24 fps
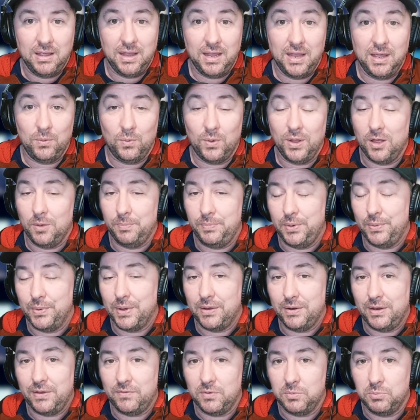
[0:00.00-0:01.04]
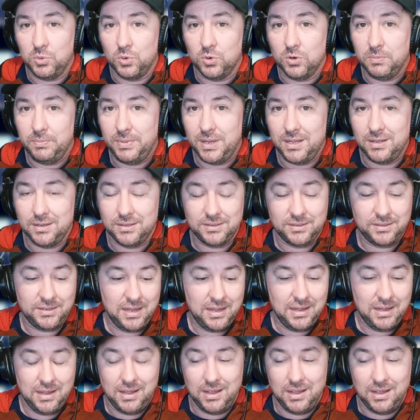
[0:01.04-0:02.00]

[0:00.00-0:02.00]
and will help you out even more because